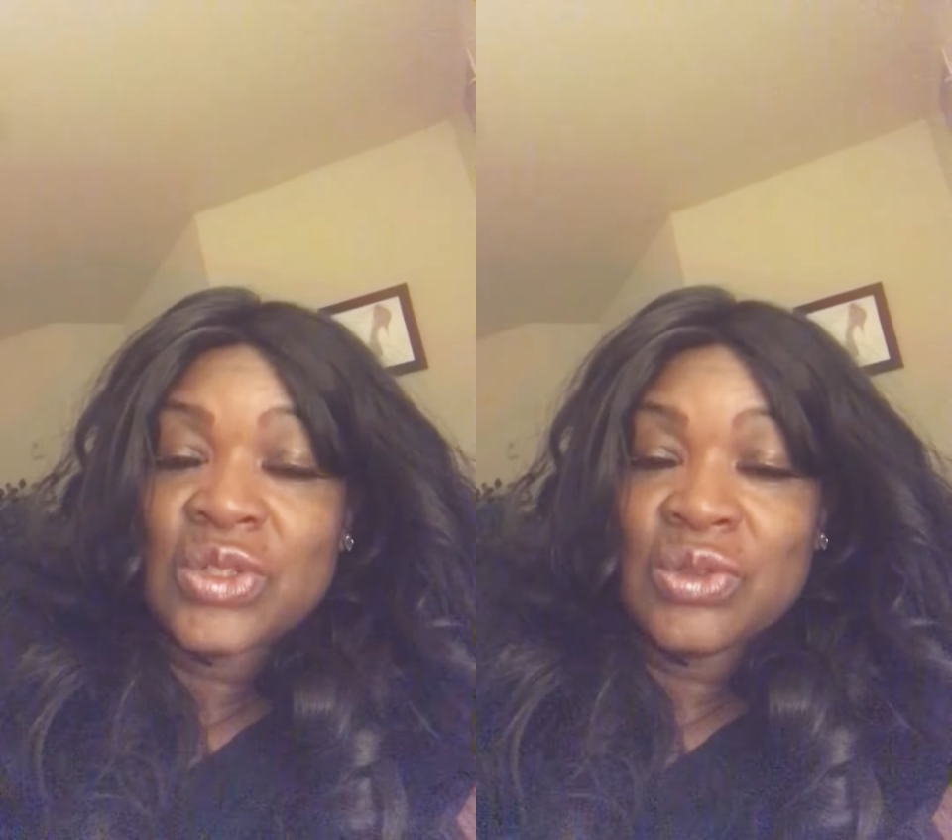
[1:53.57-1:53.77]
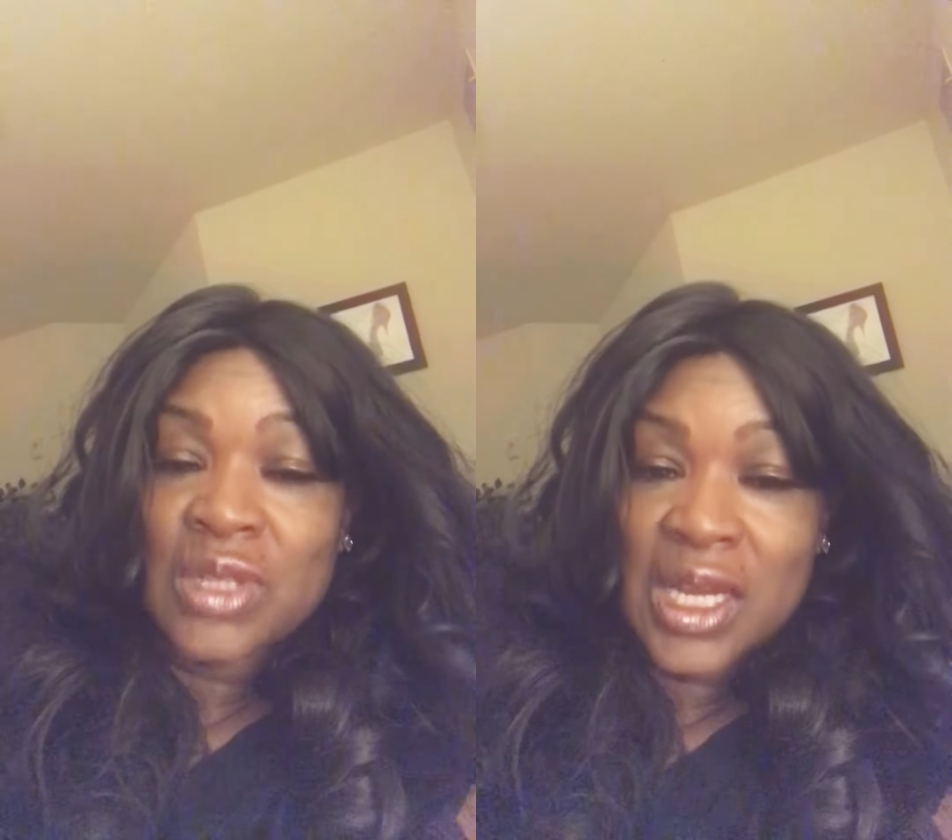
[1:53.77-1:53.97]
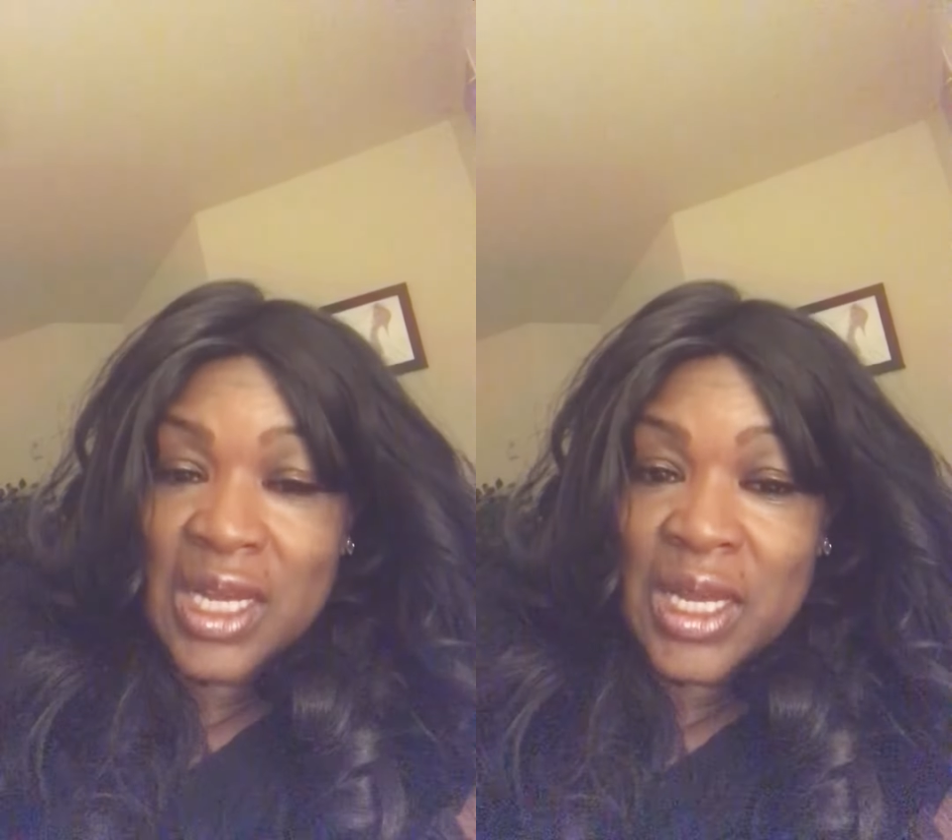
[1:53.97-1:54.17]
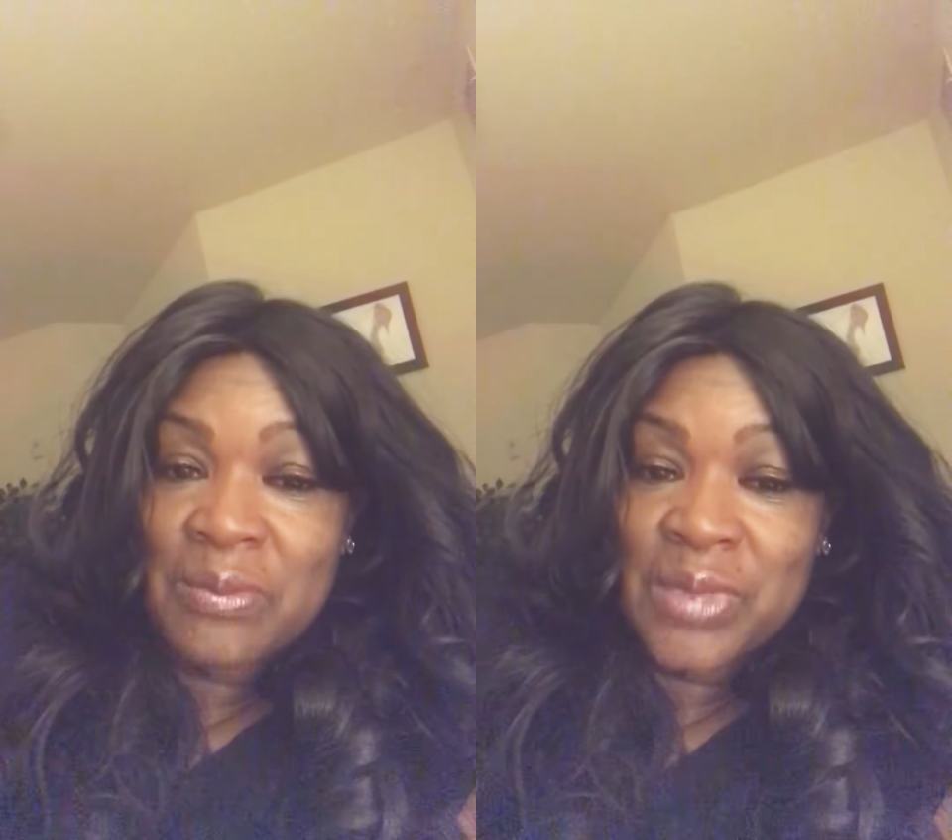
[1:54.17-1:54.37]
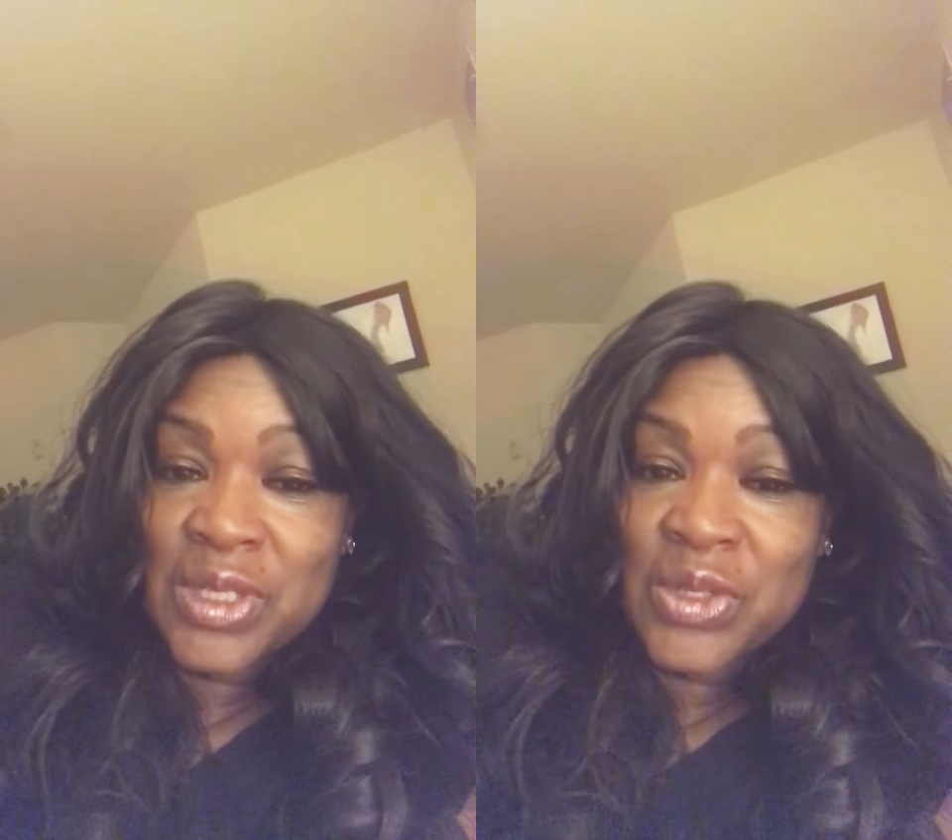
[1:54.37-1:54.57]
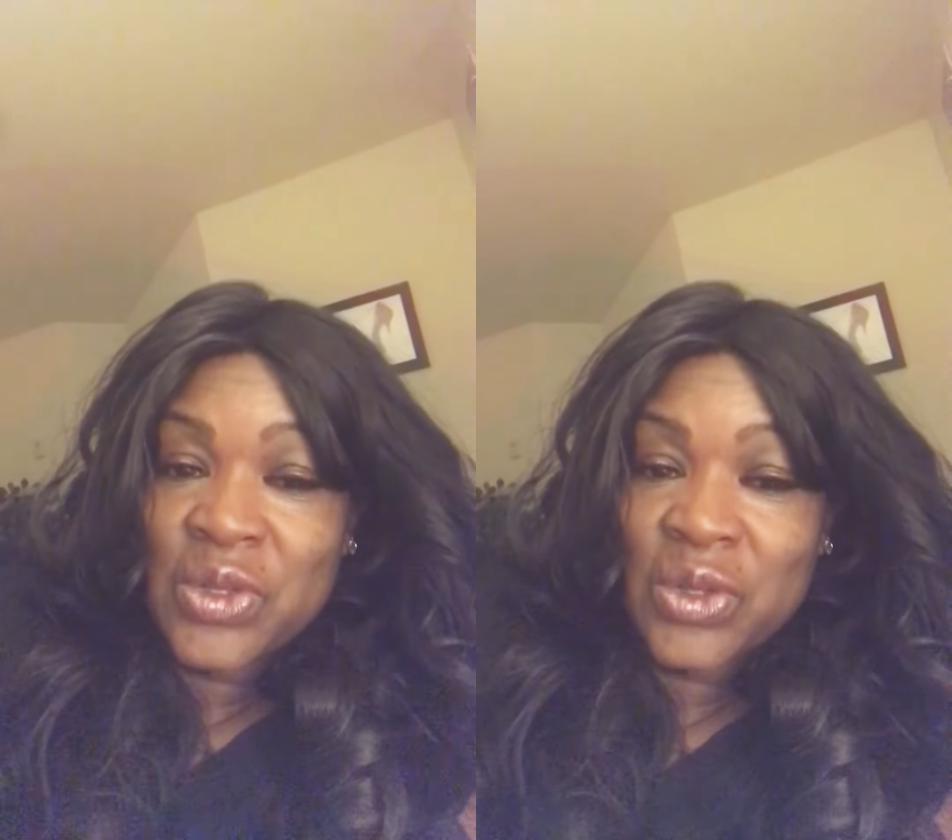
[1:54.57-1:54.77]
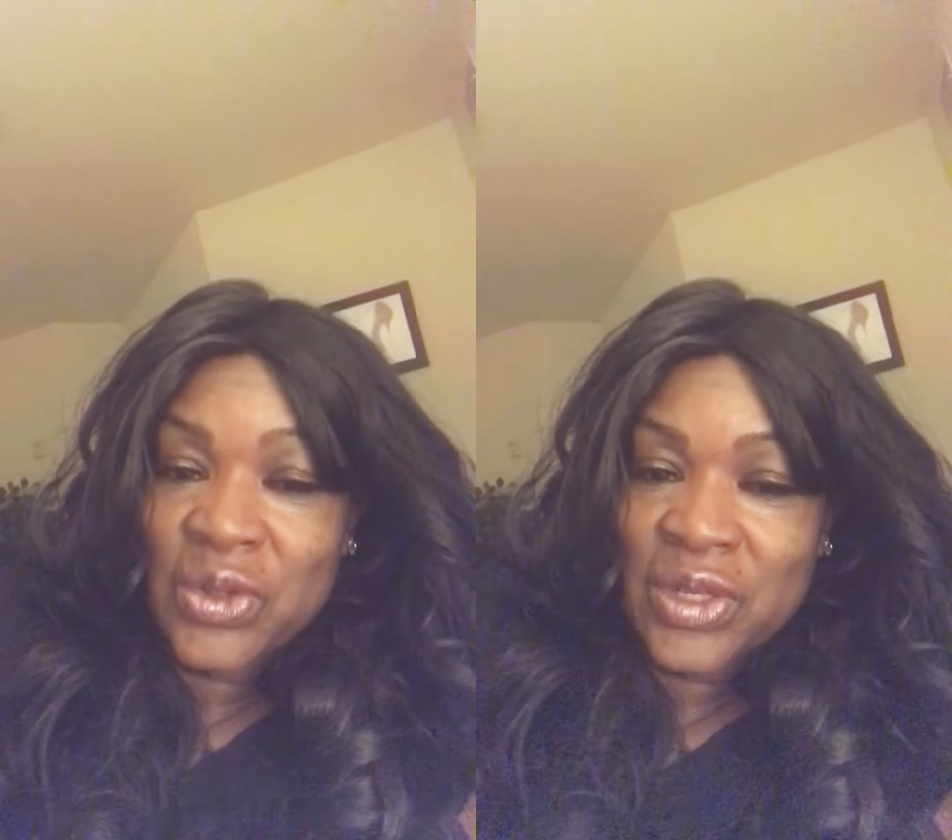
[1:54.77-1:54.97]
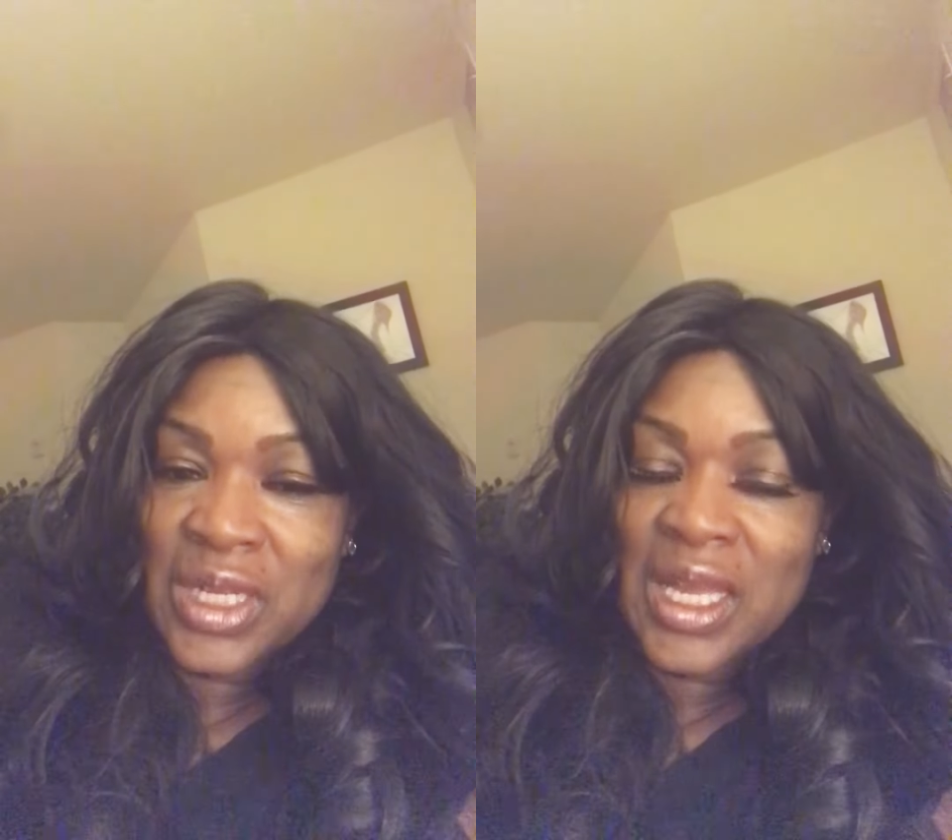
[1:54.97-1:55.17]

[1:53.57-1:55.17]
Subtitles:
to God be the glory.